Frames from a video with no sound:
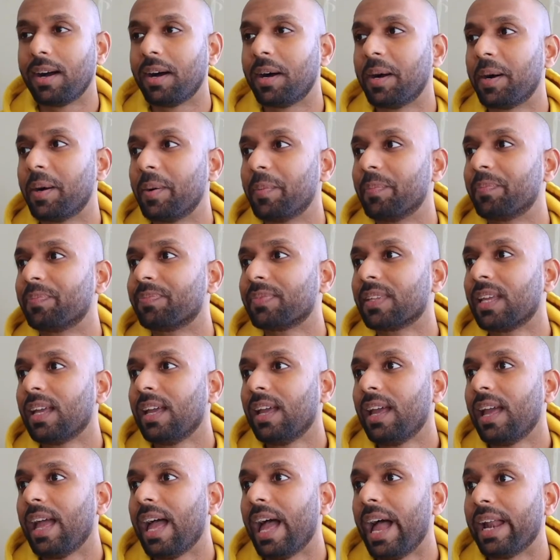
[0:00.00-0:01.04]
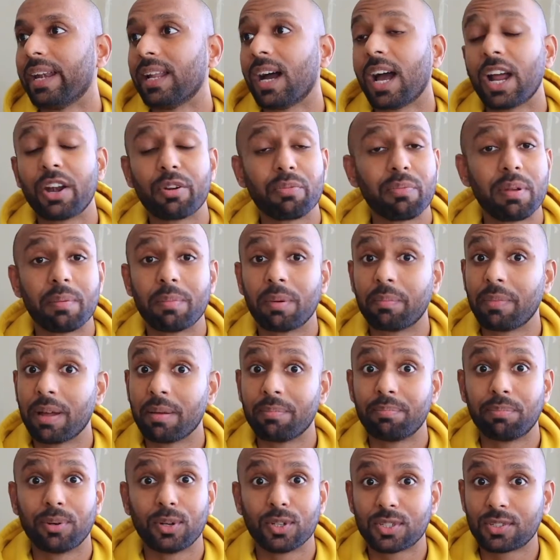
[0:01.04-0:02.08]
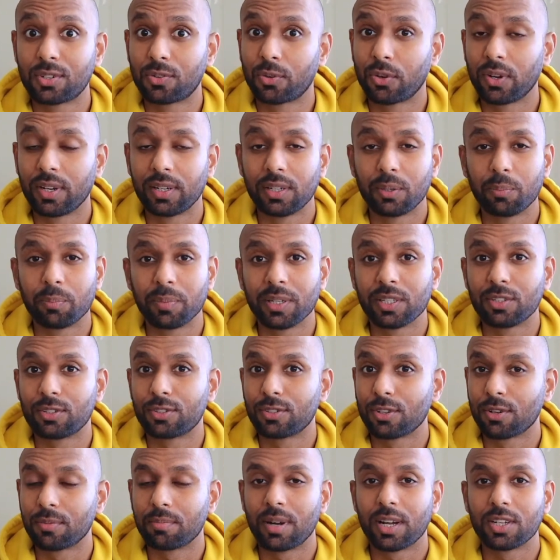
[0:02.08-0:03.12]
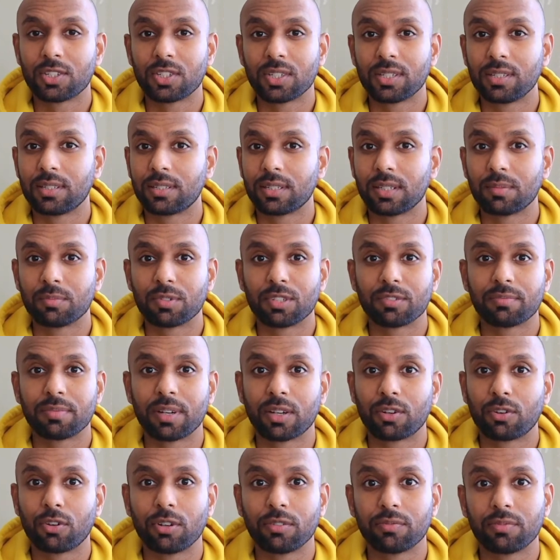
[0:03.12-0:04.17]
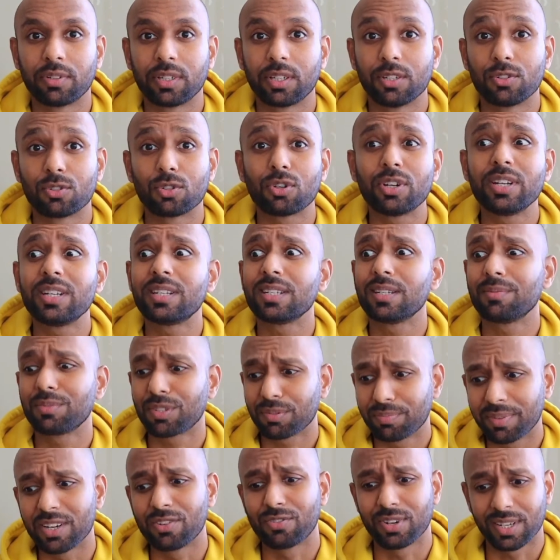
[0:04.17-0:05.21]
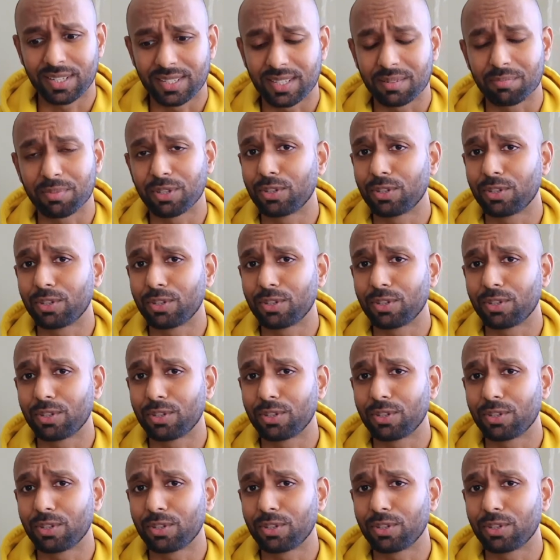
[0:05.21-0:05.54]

And I remember my boss grilled me so much in terms of my confidence, or in terms of my dressing,